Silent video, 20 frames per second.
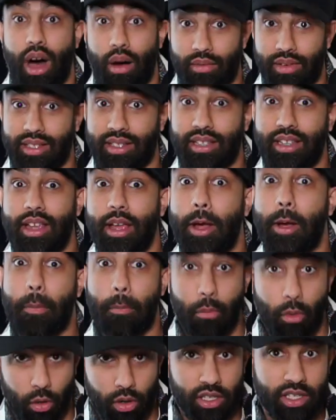obviously
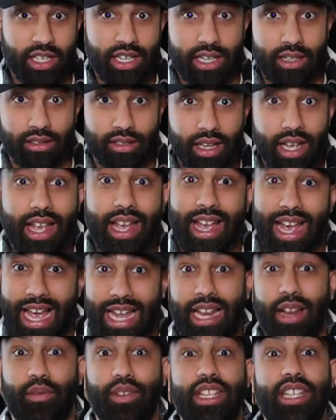more cheese.
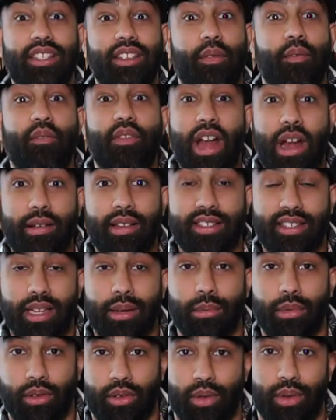NFTs are very similar.